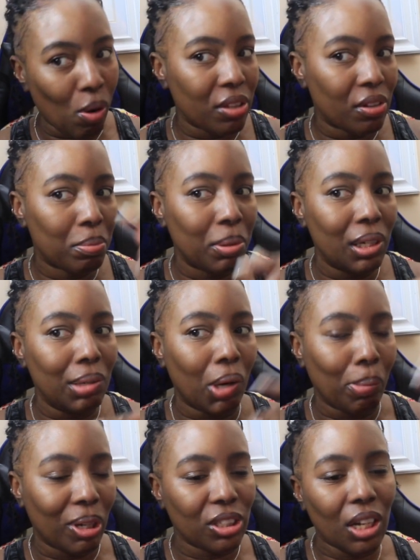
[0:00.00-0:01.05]
whether it be
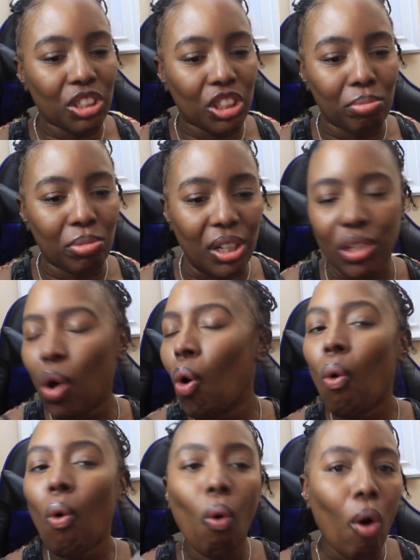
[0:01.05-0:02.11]
on my touch-up days
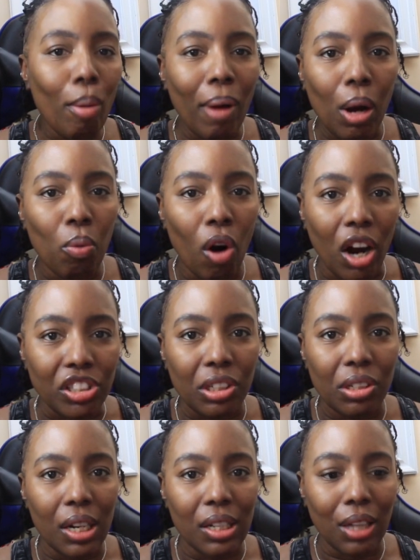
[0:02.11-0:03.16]
or my
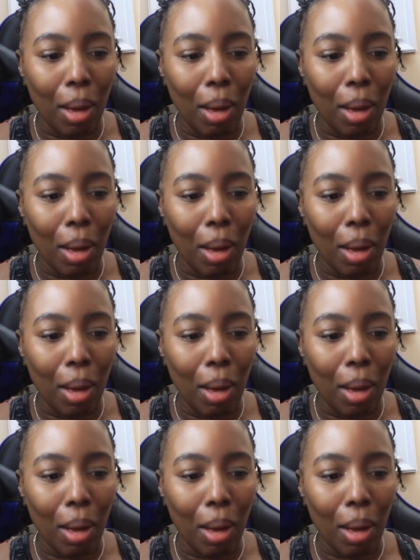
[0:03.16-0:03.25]
wash days.